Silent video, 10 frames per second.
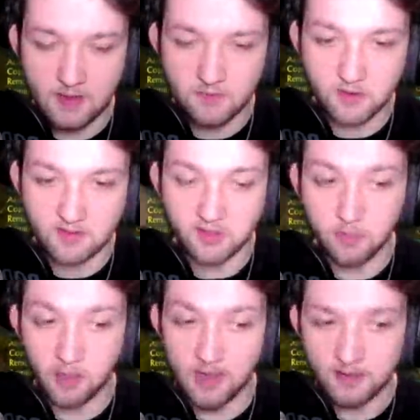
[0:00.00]
other is to
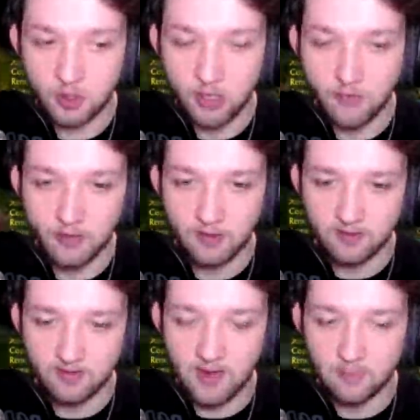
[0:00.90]
plant a cherry
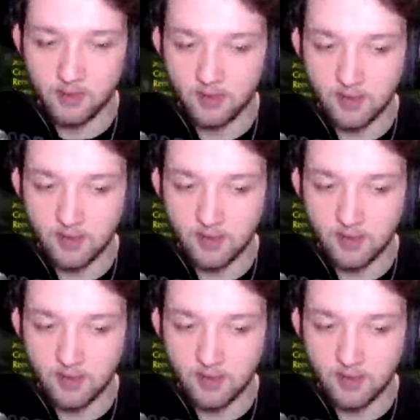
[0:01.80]
sapling.